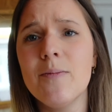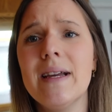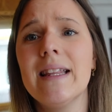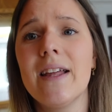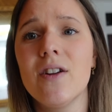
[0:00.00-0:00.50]

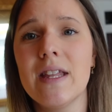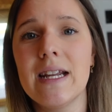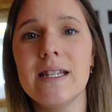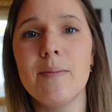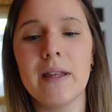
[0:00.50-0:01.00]
bit later than
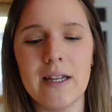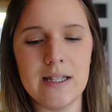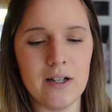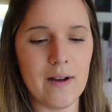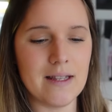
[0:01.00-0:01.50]
I typically
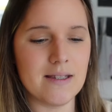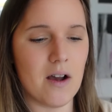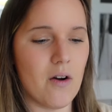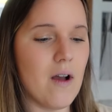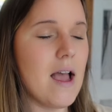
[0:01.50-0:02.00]
do, and
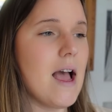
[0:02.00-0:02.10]
so